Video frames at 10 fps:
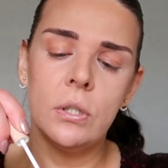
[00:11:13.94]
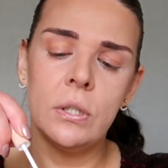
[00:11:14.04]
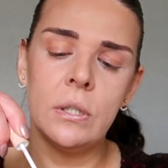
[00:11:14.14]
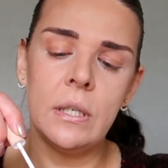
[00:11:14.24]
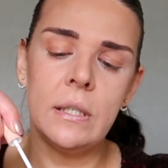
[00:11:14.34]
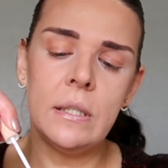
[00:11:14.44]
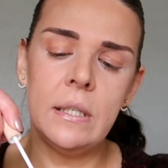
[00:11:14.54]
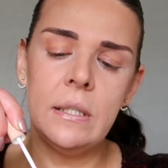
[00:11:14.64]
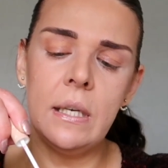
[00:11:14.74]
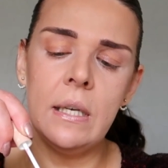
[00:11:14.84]
This
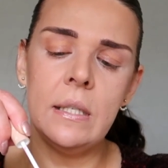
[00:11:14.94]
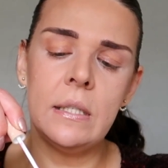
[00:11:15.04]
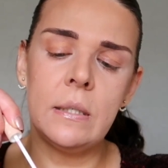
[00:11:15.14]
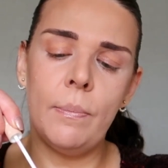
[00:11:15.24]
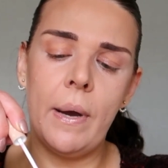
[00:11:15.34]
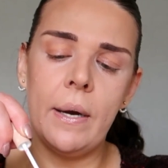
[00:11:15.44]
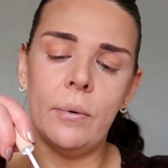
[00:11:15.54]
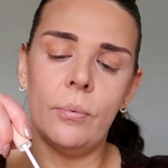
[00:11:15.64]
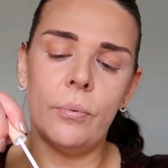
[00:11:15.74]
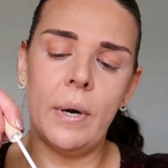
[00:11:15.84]
is, it's my
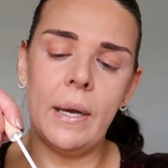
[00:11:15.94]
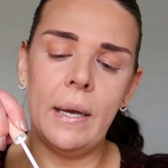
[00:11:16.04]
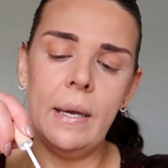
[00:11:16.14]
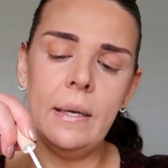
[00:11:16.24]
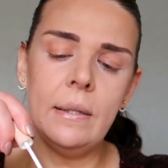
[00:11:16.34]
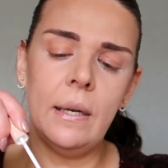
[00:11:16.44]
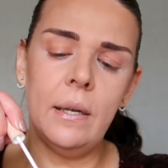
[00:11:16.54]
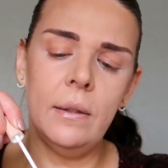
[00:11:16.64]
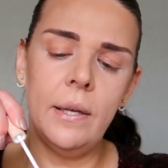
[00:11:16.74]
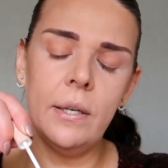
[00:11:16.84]
red
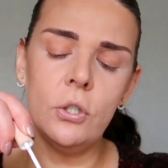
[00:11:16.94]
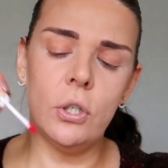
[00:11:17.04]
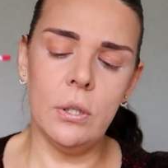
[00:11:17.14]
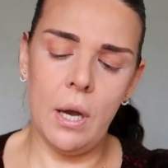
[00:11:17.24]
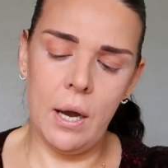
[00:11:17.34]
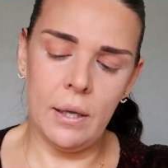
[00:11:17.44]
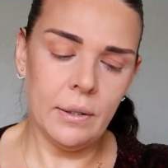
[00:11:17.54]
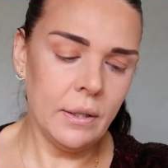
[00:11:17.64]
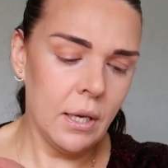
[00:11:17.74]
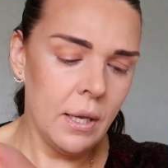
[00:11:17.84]
collection
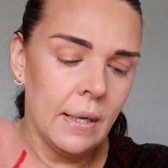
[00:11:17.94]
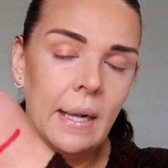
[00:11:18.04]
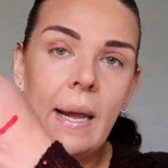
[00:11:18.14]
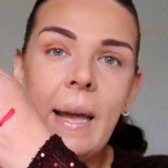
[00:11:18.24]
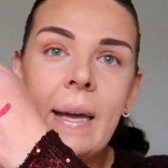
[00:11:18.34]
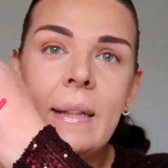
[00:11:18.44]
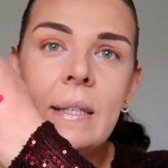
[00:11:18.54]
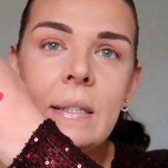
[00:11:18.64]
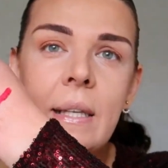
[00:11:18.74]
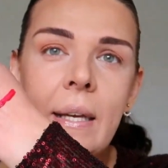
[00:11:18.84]
holiday, and
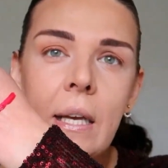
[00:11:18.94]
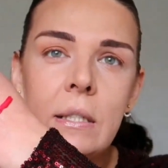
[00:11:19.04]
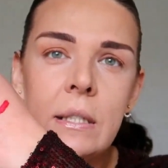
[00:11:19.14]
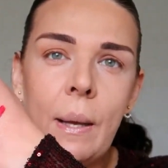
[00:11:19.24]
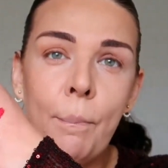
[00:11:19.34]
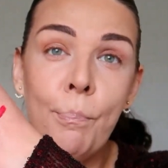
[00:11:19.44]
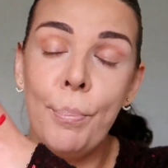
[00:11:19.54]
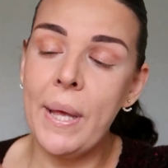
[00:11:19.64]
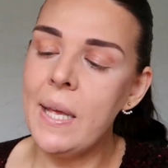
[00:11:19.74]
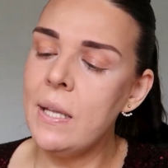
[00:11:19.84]
it's like it's a
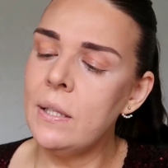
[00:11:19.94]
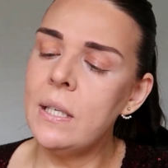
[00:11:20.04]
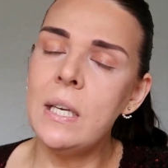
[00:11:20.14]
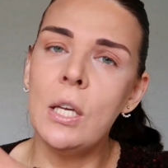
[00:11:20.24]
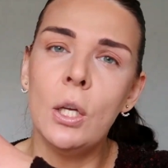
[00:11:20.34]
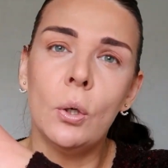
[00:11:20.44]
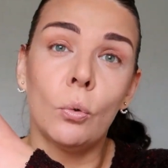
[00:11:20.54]
pinky